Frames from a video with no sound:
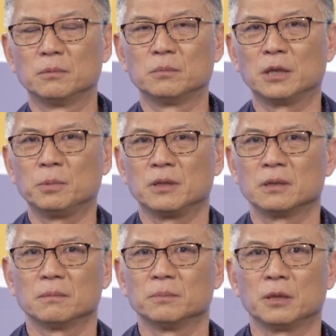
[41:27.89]

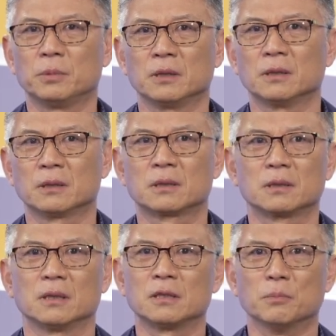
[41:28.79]
Maybe, maybe
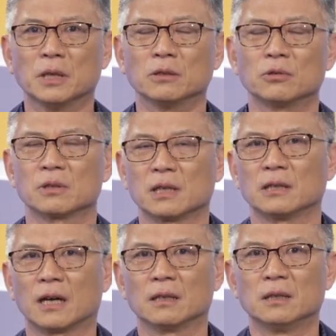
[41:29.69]
it's, it's mean to say
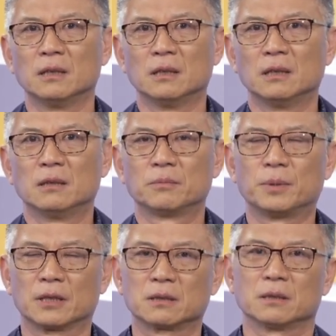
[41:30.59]
that,
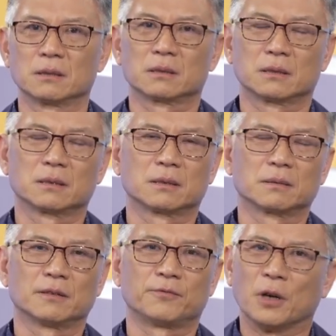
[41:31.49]
but
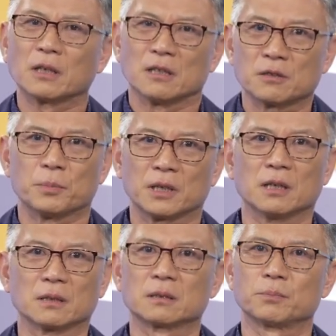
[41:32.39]
frankly
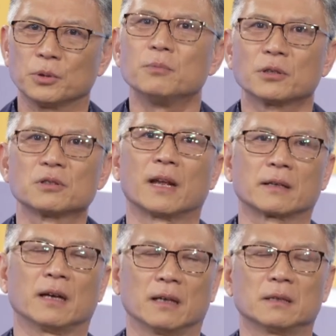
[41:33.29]
speaking, it's pretty much like
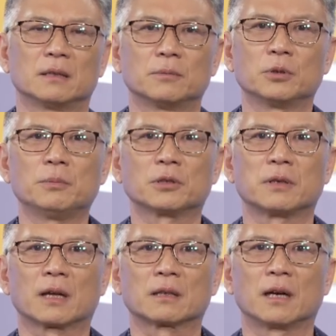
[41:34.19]
that, pretty much
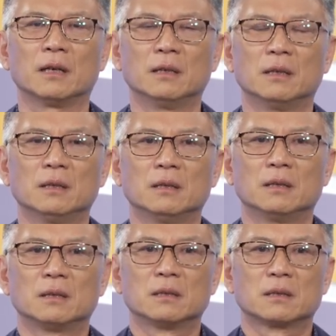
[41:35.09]
like that.
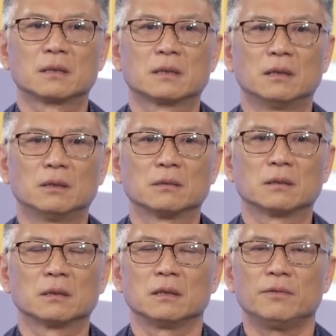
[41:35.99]
So
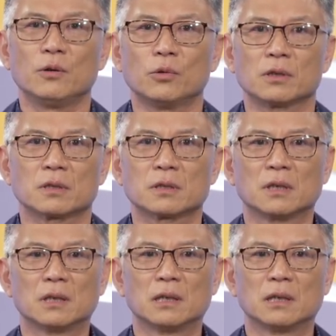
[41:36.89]
even worse,